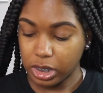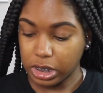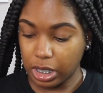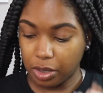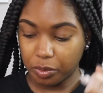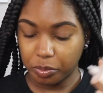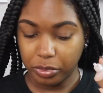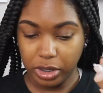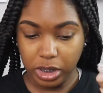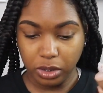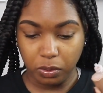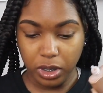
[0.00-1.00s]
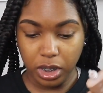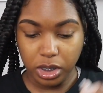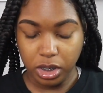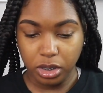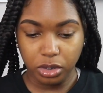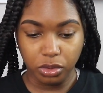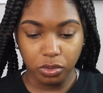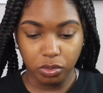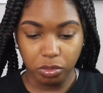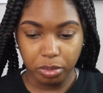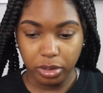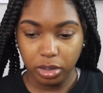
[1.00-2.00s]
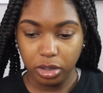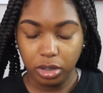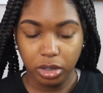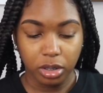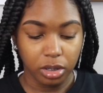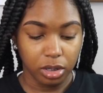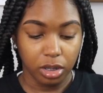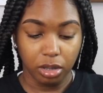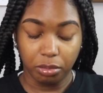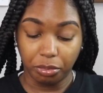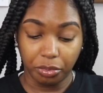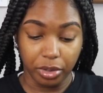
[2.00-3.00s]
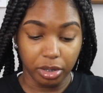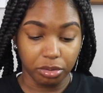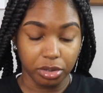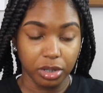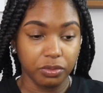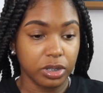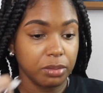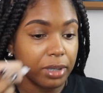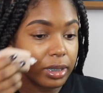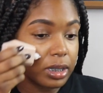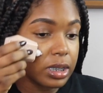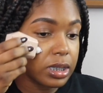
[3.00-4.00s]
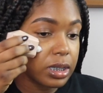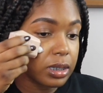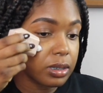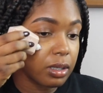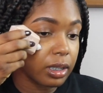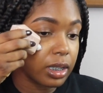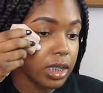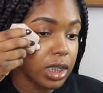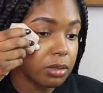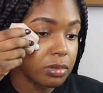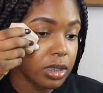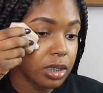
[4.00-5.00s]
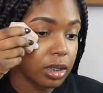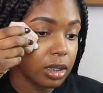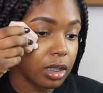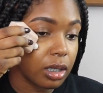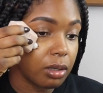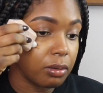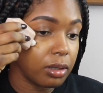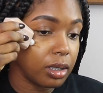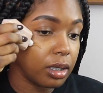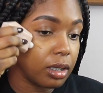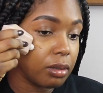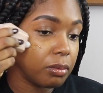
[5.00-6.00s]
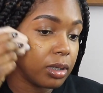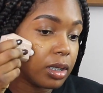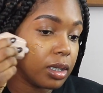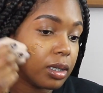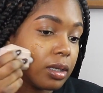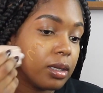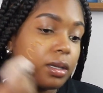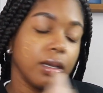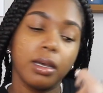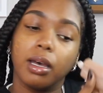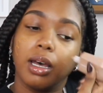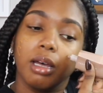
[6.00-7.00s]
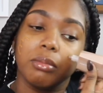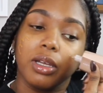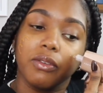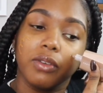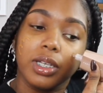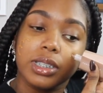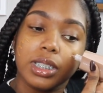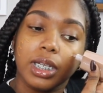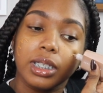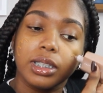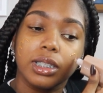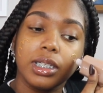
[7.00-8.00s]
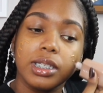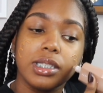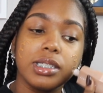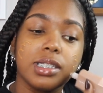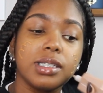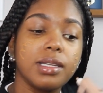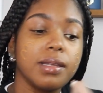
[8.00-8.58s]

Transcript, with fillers: so squeeze tube I'm real nervous about these so I guess I'm just gonna go in with it on my face like this